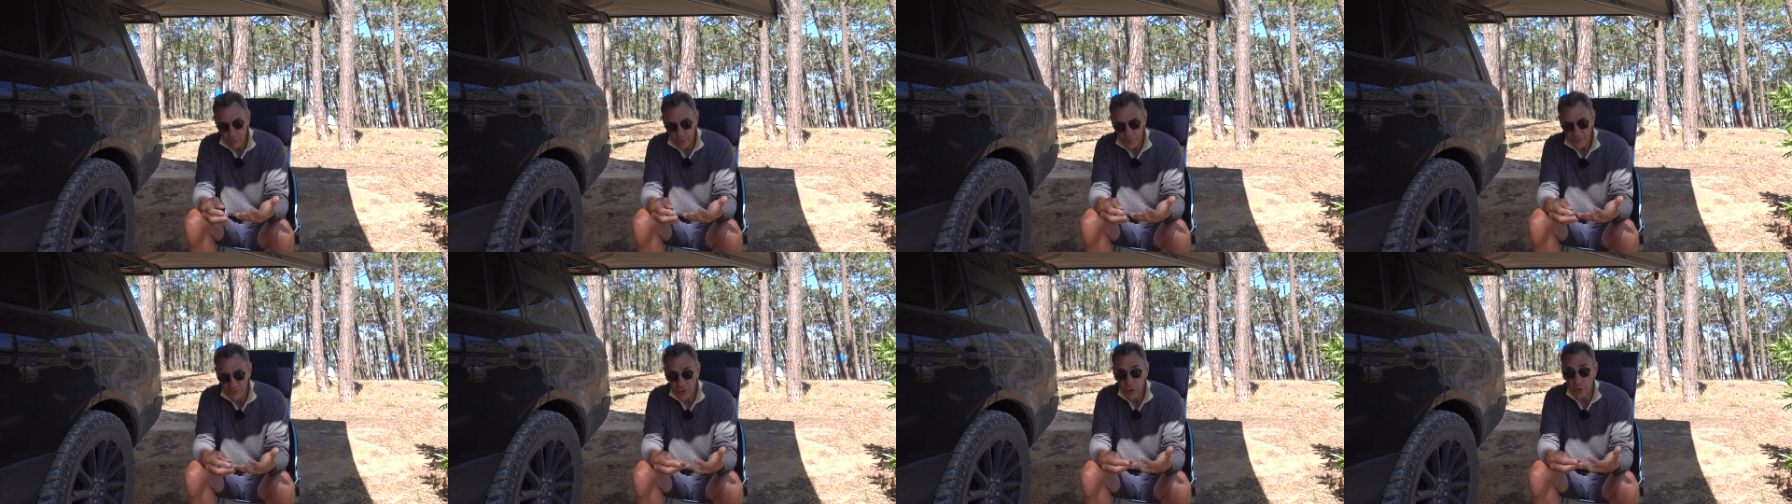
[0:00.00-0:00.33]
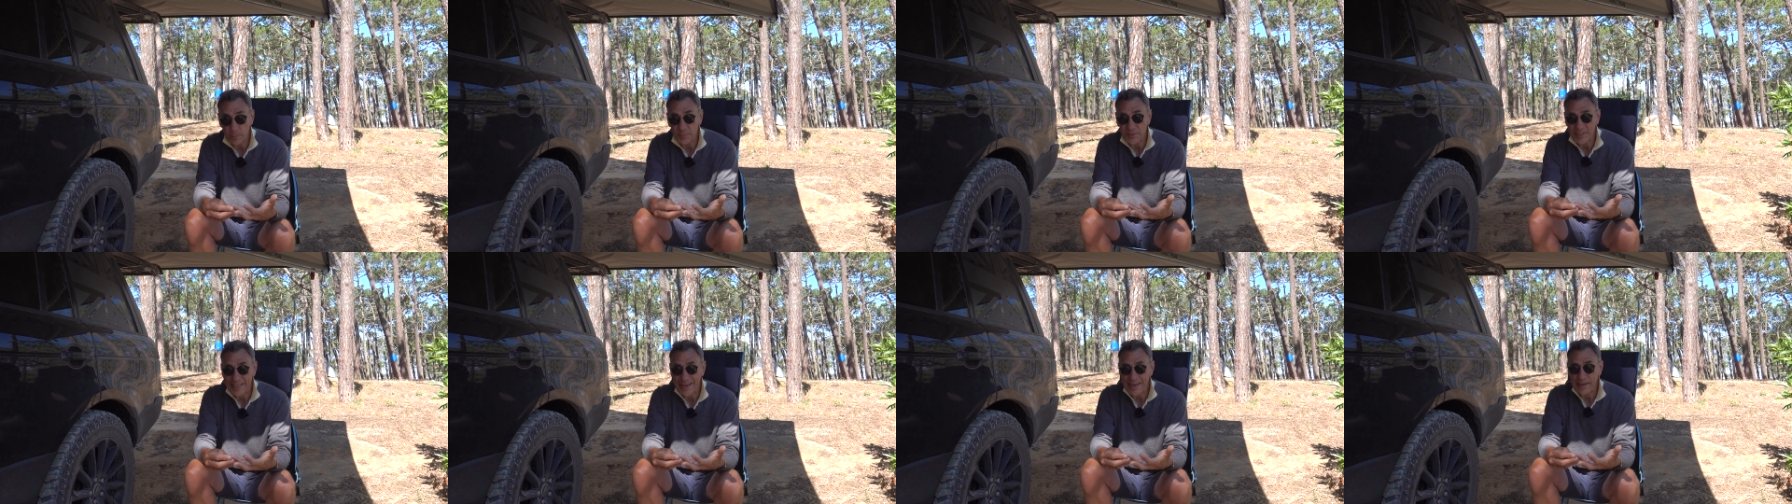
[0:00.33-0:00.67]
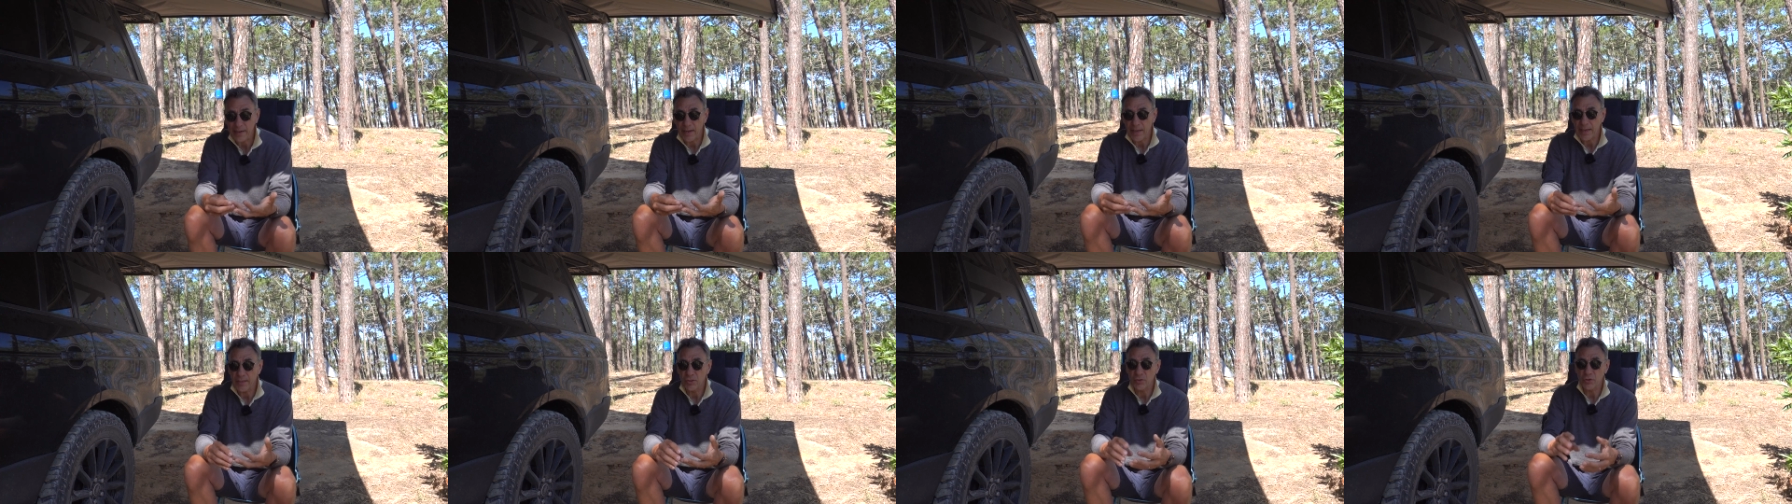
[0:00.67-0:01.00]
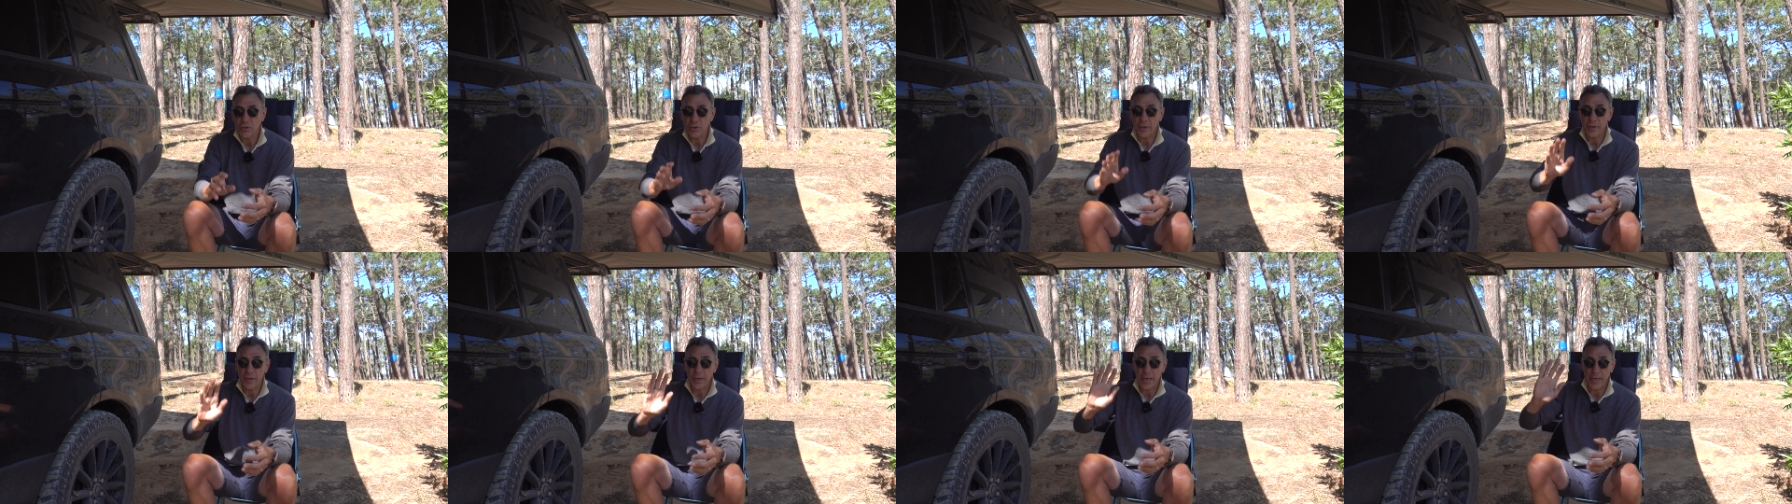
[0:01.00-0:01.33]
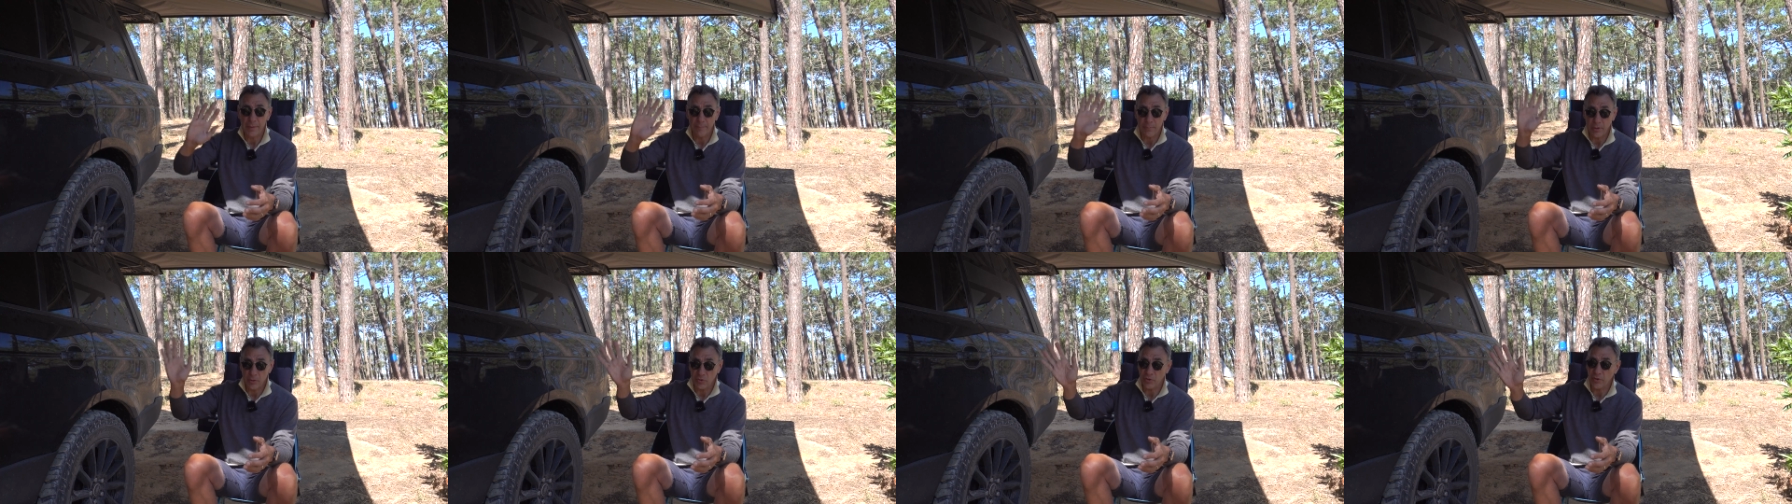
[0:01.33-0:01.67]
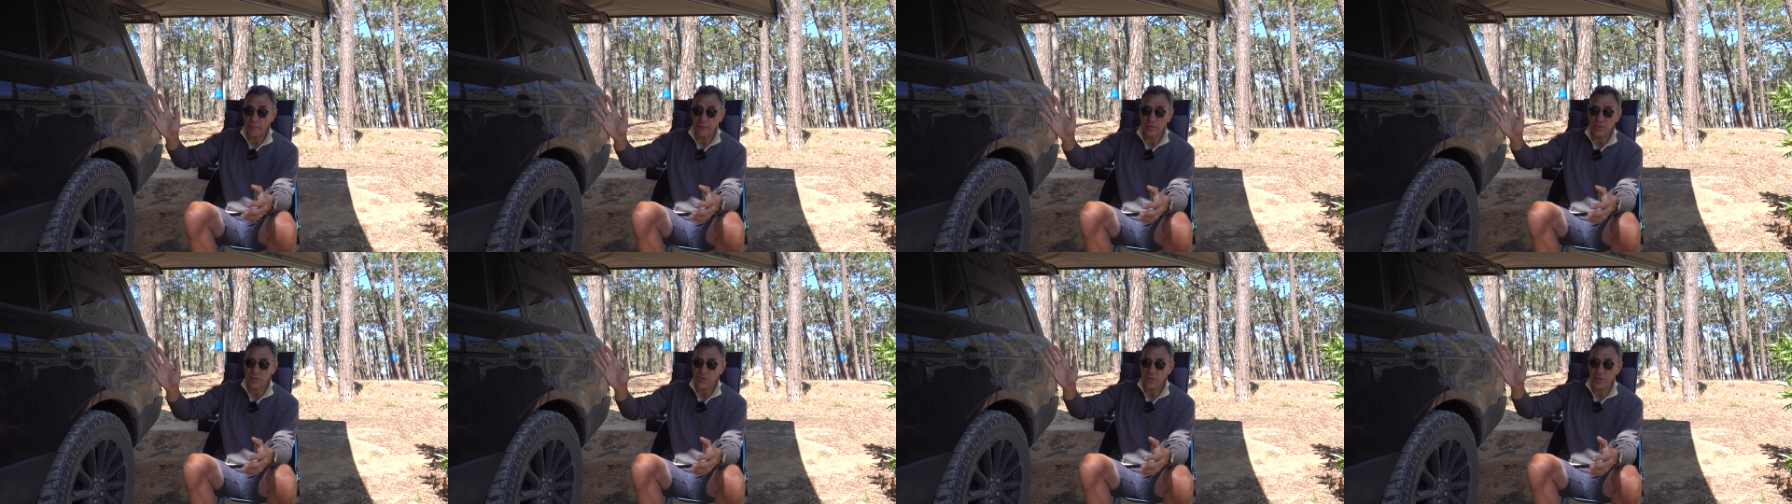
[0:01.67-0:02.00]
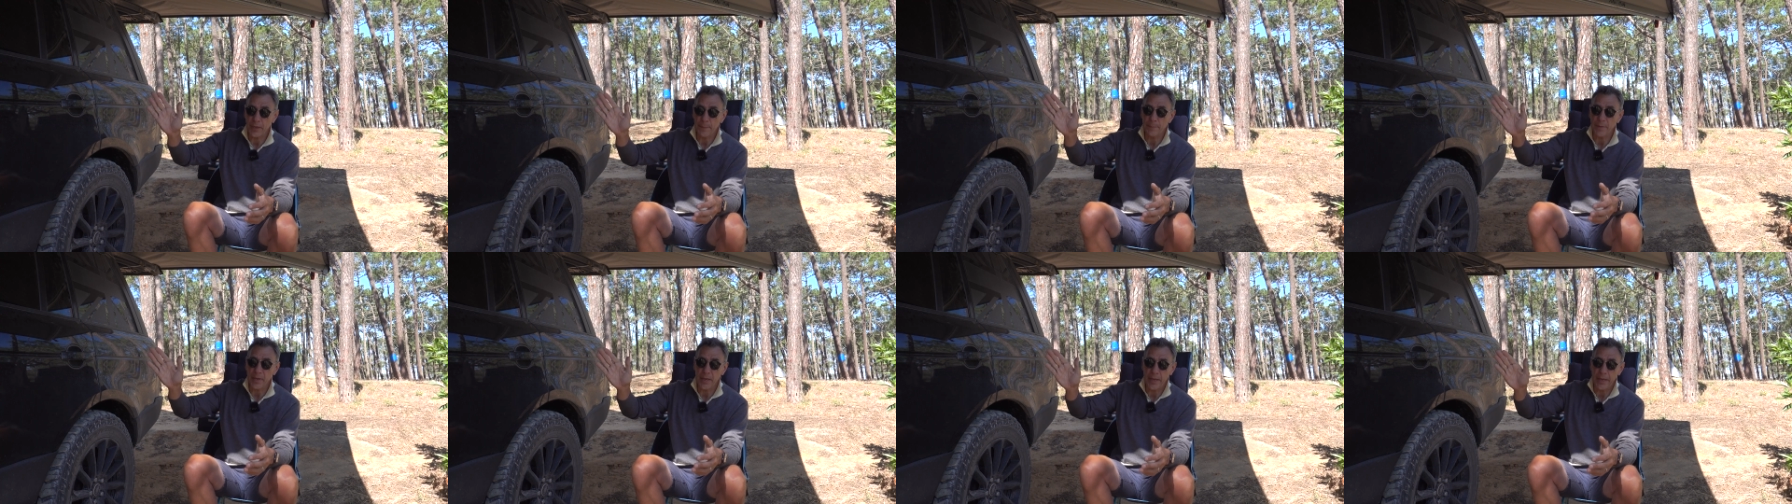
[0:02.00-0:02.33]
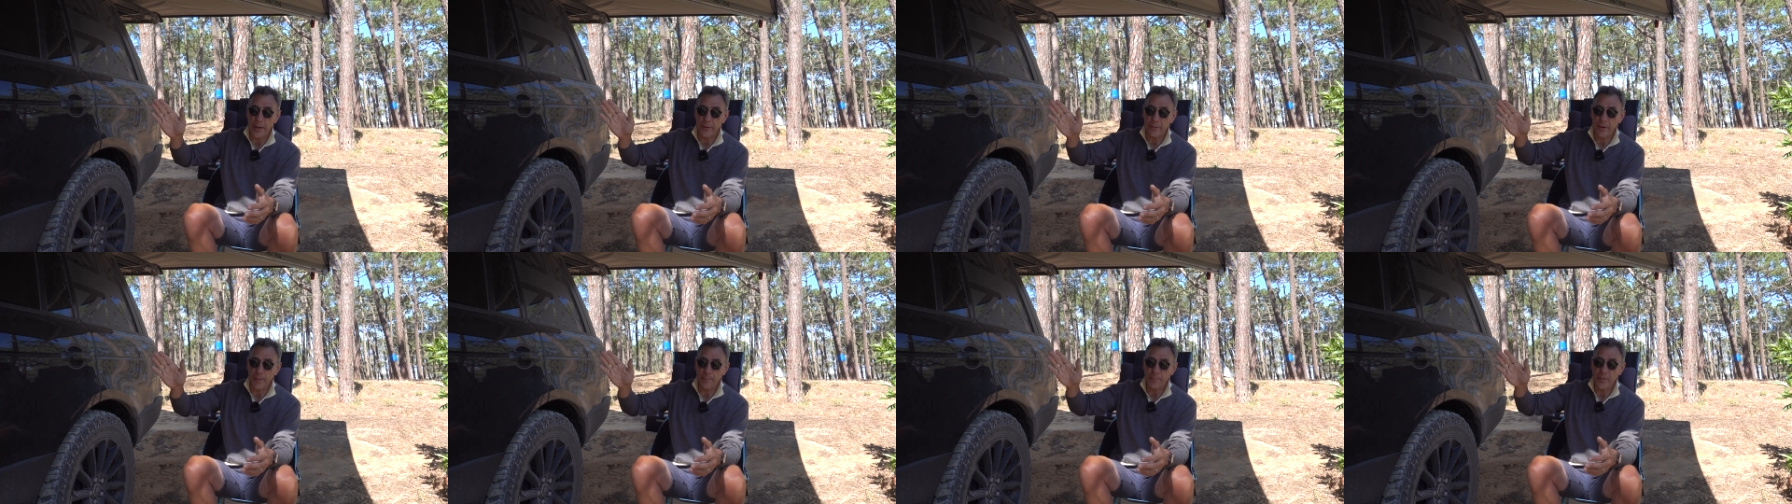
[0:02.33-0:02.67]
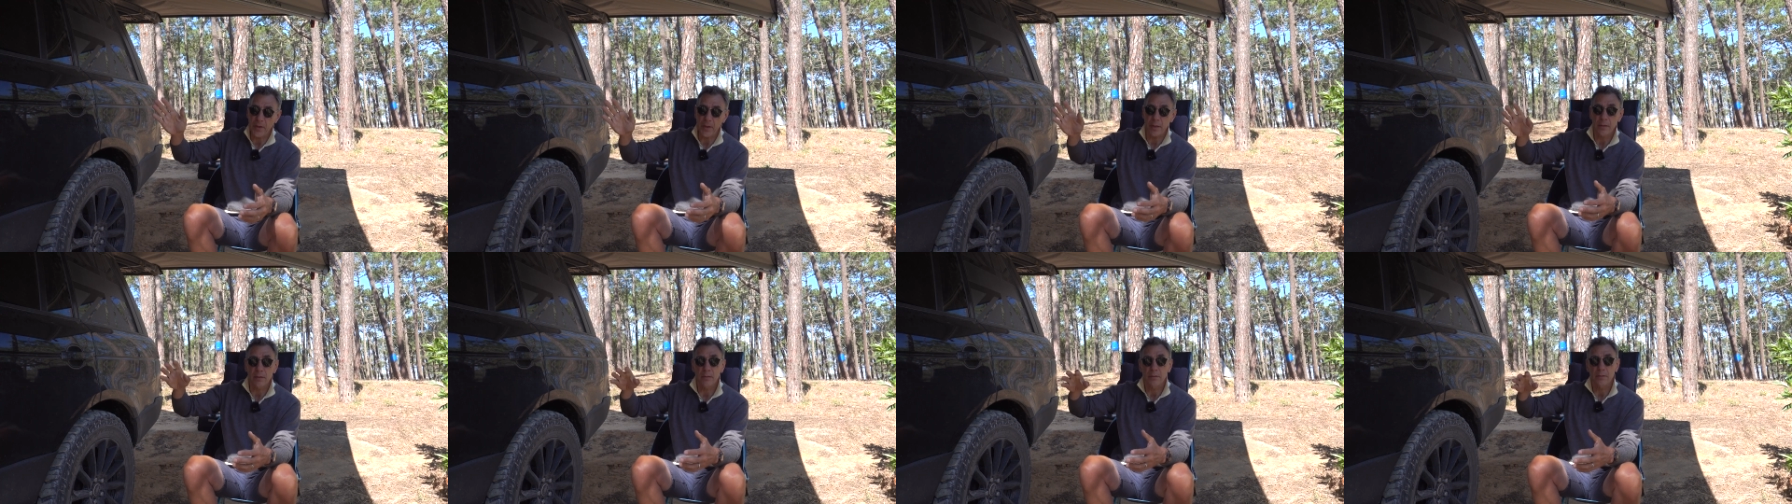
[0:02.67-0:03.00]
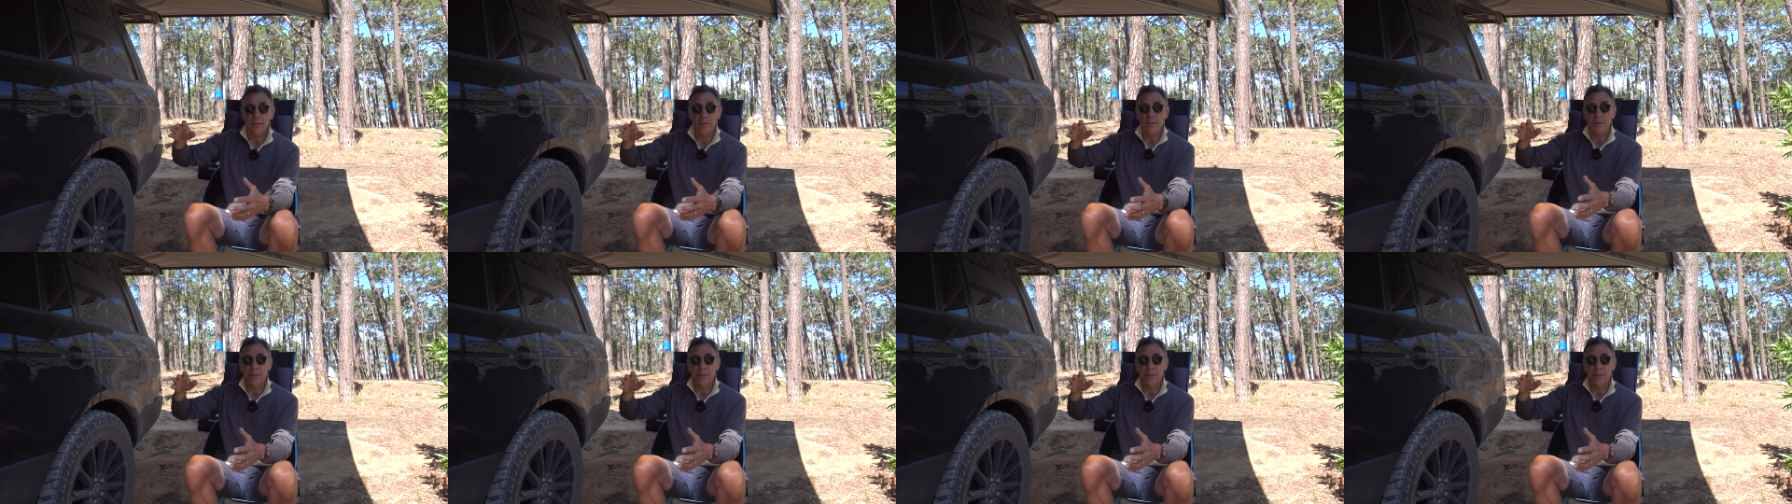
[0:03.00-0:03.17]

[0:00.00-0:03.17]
rooftop tent is you can keep most of your sleeping gear up there.